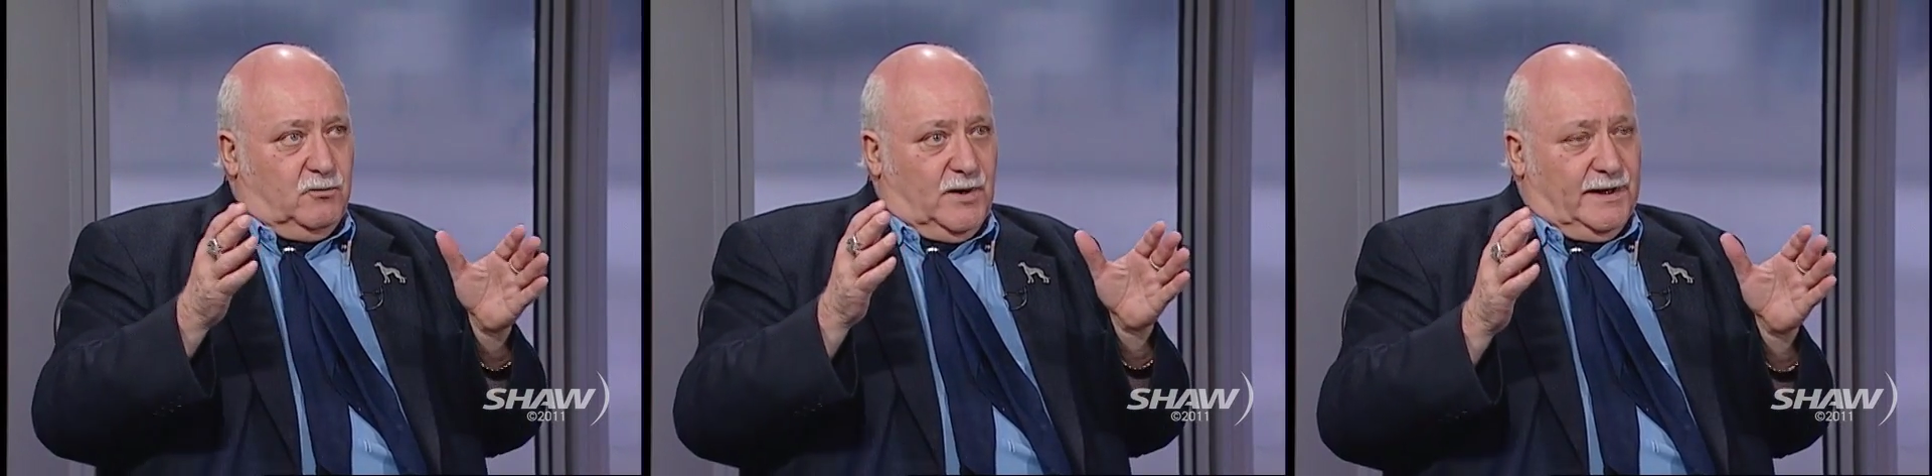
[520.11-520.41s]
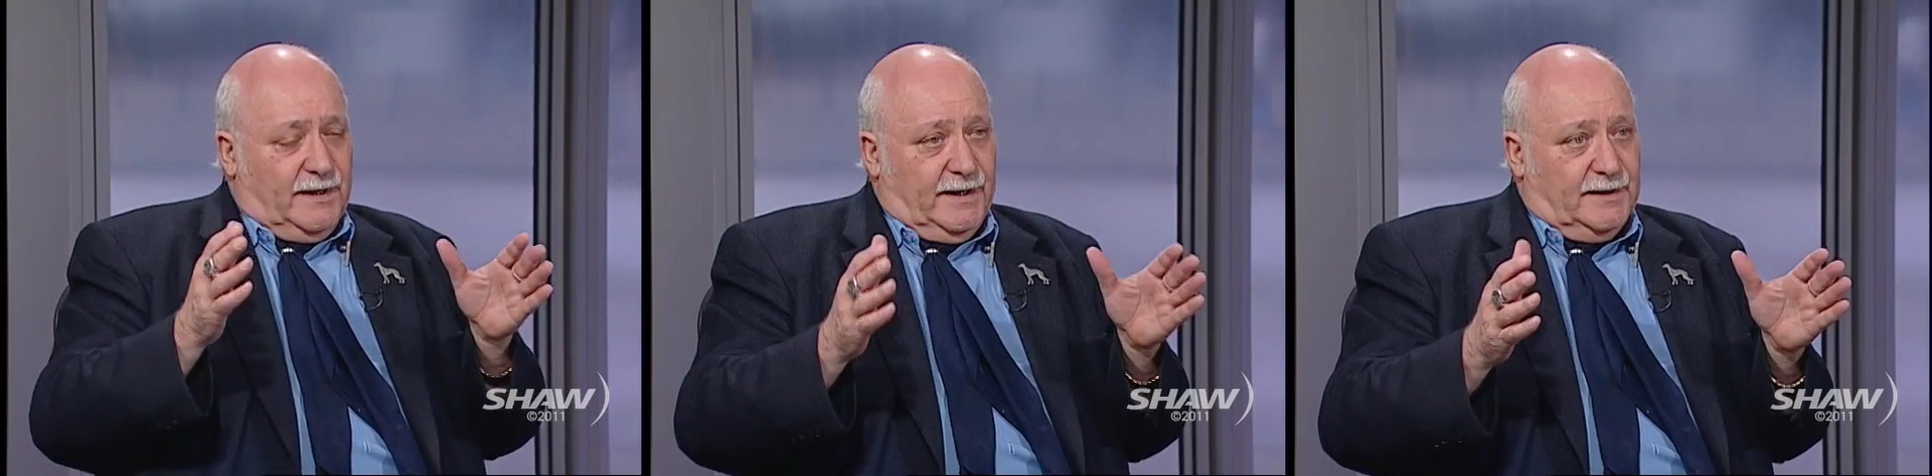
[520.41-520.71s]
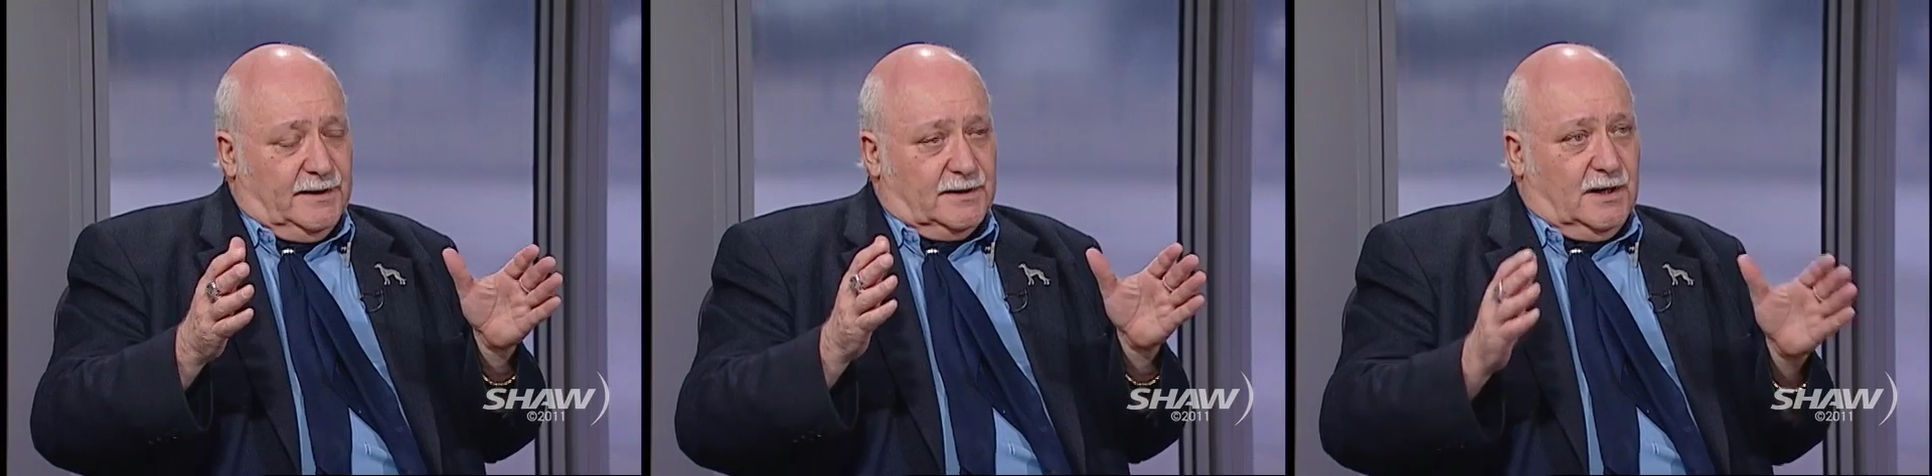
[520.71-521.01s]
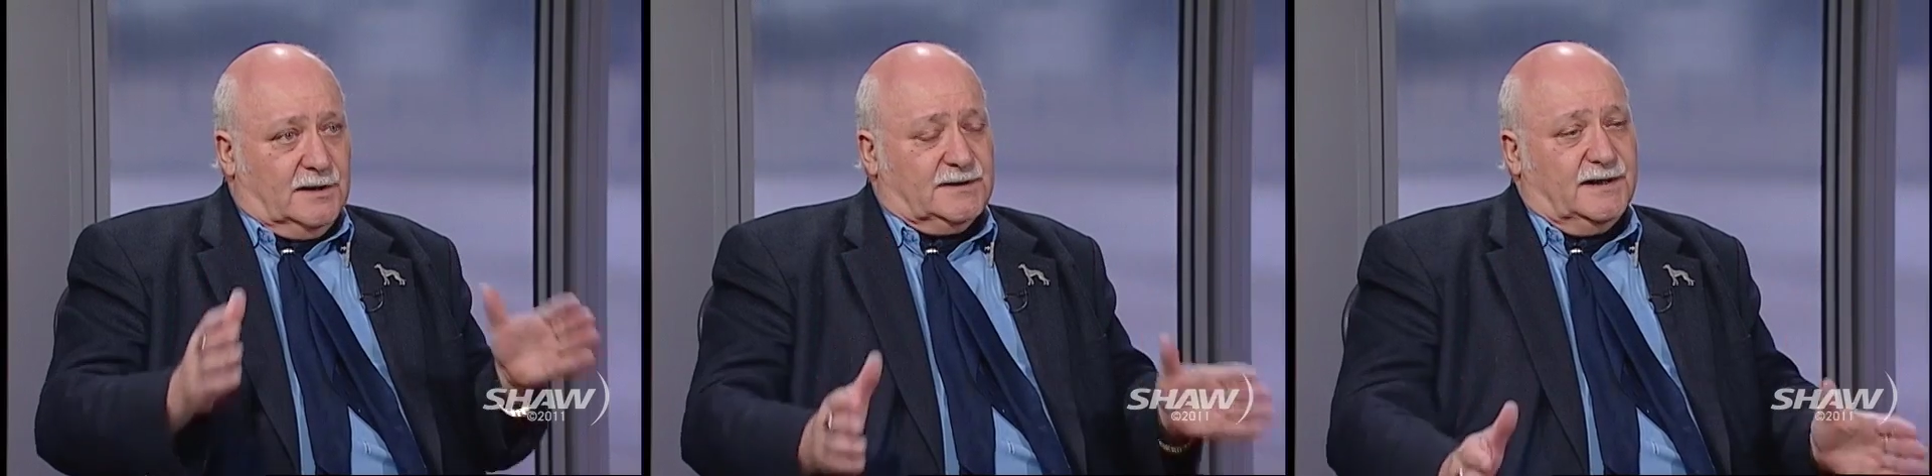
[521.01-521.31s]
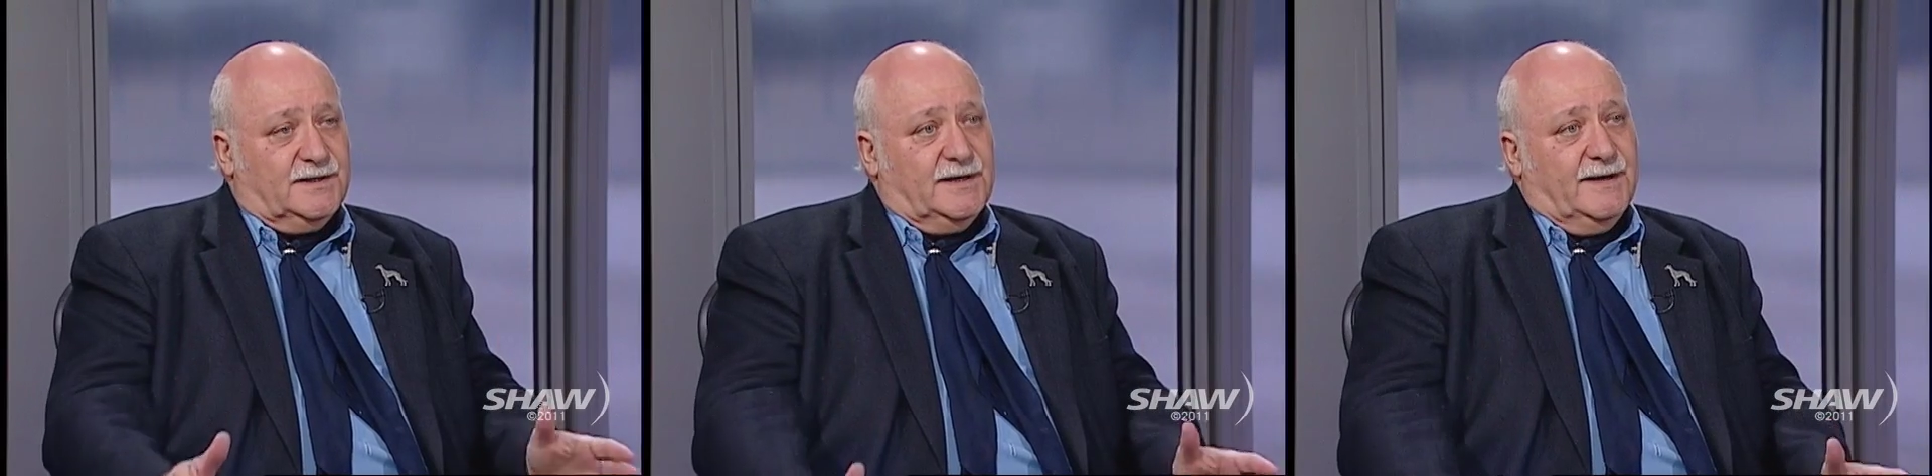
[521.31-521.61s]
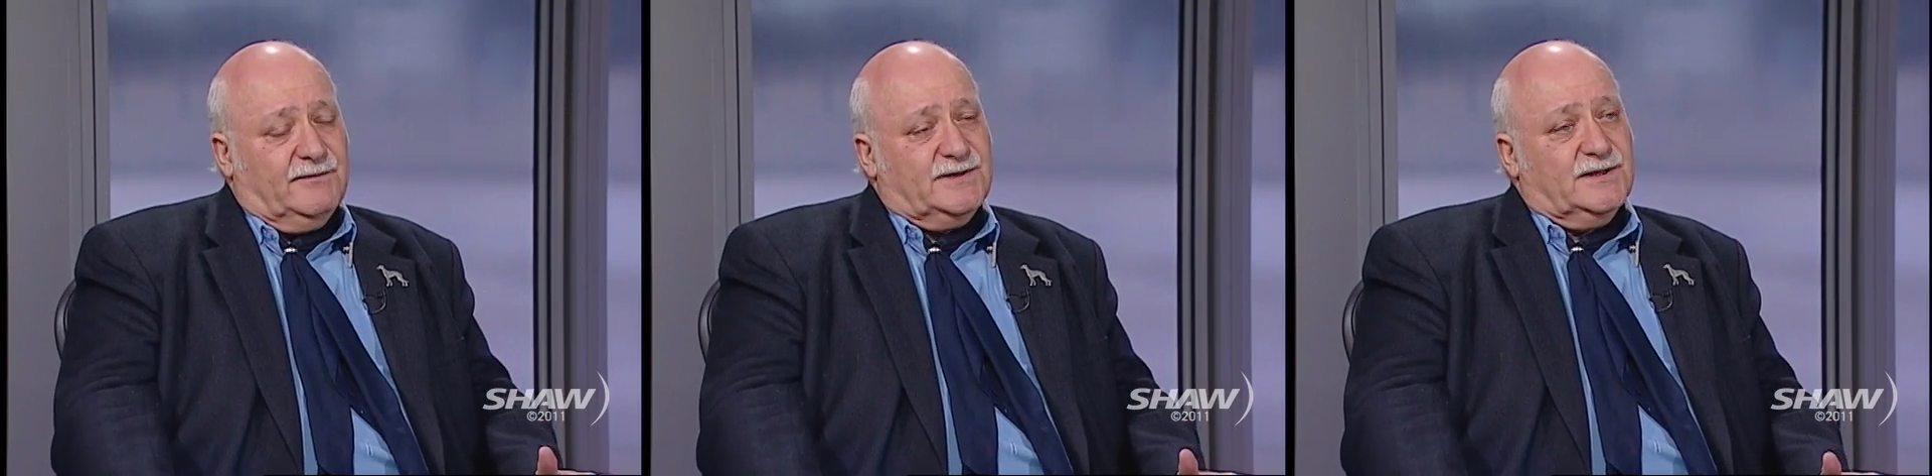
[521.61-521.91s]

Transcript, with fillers: went ahead and contacted every